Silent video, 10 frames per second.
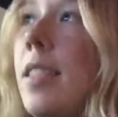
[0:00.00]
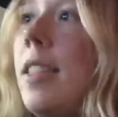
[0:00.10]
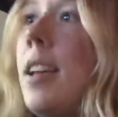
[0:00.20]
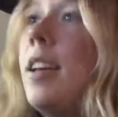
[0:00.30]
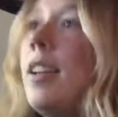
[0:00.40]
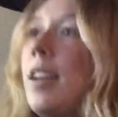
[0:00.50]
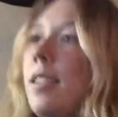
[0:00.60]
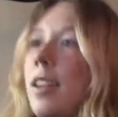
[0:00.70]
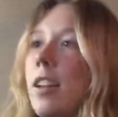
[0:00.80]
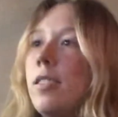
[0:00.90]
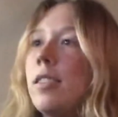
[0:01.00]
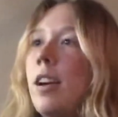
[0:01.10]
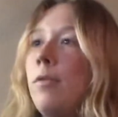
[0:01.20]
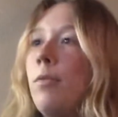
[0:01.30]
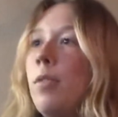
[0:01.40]
then I think I just
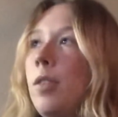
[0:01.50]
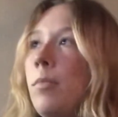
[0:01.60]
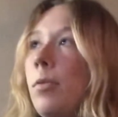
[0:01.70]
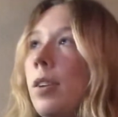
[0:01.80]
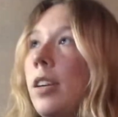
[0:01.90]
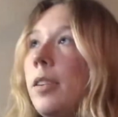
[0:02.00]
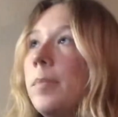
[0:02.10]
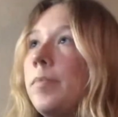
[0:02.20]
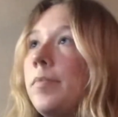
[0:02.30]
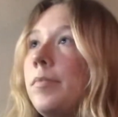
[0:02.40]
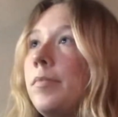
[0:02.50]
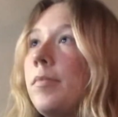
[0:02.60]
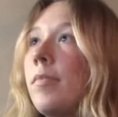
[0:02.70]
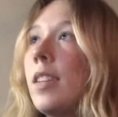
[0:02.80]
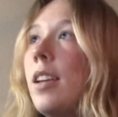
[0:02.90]
have one more.
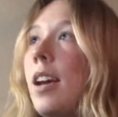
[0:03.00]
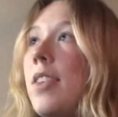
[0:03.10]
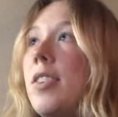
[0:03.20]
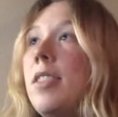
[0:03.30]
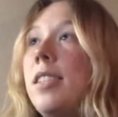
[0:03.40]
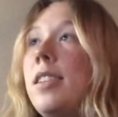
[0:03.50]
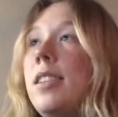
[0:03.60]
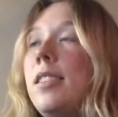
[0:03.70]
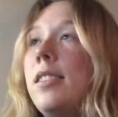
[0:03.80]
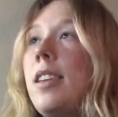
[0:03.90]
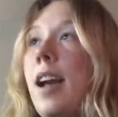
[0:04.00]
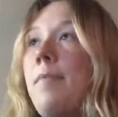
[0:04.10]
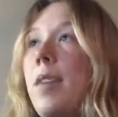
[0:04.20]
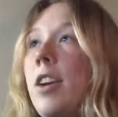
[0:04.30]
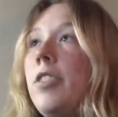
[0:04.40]
And then this is,
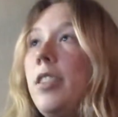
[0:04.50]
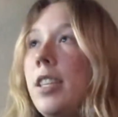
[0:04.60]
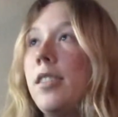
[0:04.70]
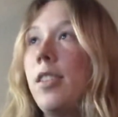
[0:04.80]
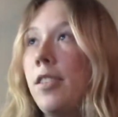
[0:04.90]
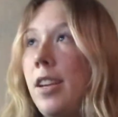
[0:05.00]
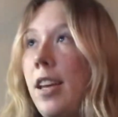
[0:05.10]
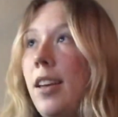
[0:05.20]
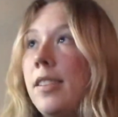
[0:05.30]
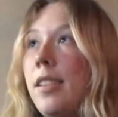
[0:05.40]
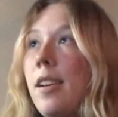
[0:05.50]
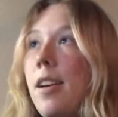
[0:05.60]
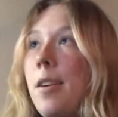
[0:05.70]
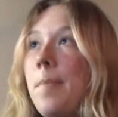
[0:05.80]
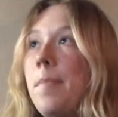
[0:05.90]
errorless learning is
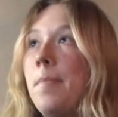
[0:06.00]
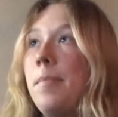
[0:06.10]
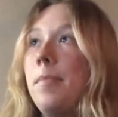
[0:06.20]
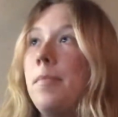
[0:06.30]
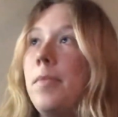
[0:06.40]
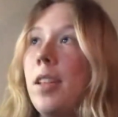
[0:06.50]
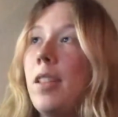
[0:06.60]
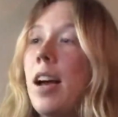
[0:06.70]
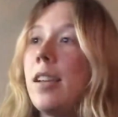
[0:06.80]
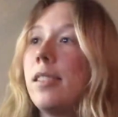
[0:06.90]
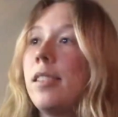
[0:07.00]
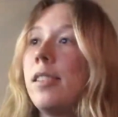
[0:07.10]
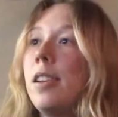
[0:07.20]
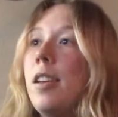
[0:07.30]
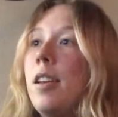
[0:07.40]
the last
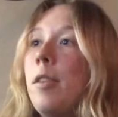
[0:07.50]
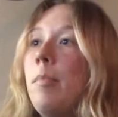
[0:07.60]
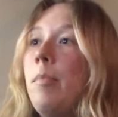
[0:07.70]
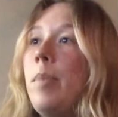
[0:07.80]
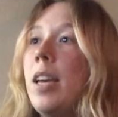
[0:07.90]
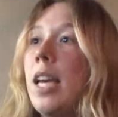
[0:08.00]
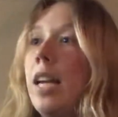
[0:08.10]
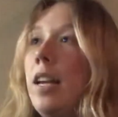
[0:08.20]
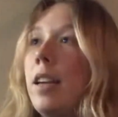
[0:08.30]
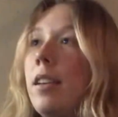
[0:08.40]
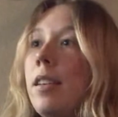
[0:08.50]
big